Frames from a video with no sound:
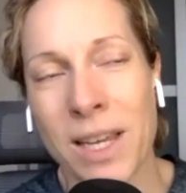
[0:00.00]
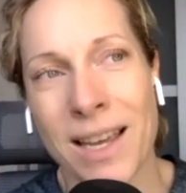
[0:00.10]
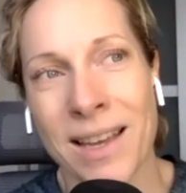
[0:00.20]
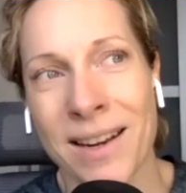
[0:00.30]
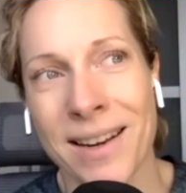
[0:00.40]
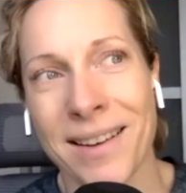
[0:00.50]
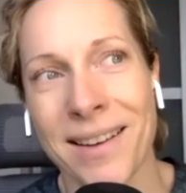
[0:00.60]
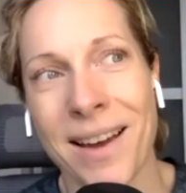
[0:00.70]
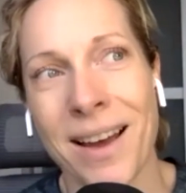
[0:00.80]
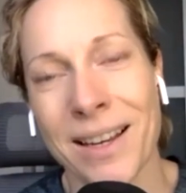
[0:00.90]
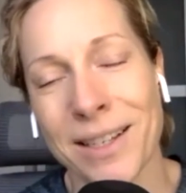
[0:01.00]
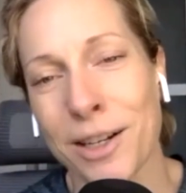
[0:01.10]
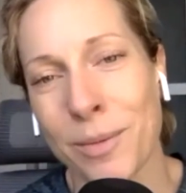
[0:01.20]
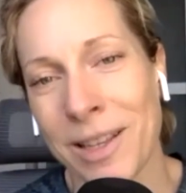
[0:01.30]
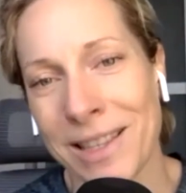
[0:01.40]
And I talked
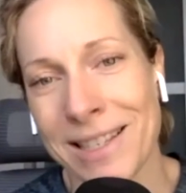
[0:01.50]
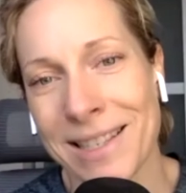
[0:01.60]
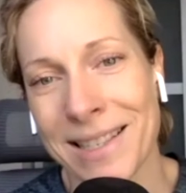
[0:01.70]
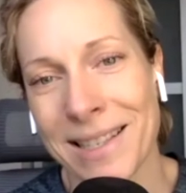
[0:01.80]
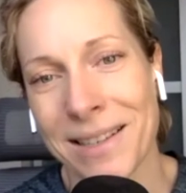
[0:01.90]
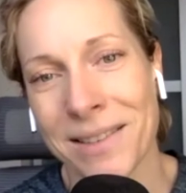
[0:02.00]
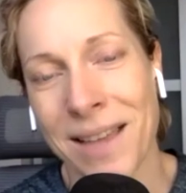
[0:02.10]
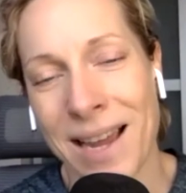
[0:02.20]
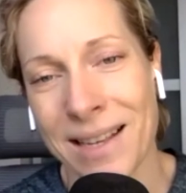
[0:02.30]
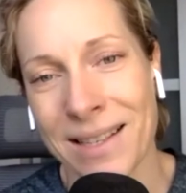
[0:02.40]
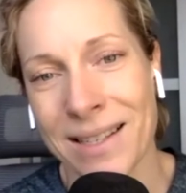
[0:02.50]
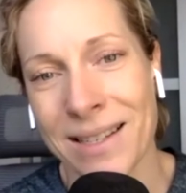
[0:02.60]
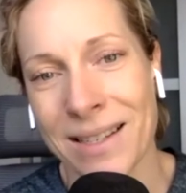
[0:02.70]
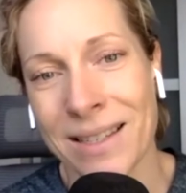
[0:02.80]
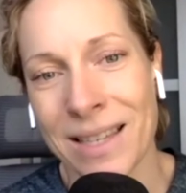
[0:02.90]
about this last
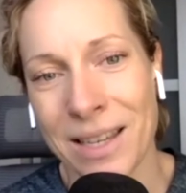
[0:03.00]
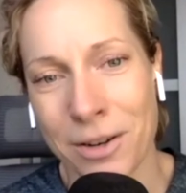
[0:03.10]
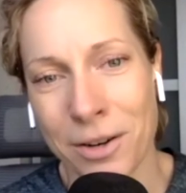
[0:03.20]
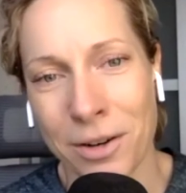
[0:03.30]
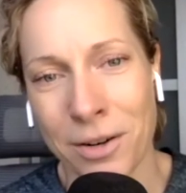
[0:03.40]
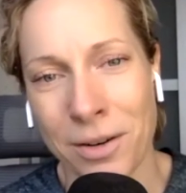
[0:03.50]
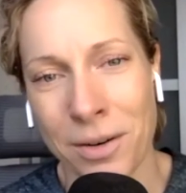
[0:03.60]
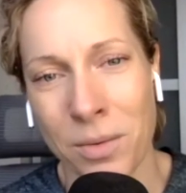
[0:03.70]
year.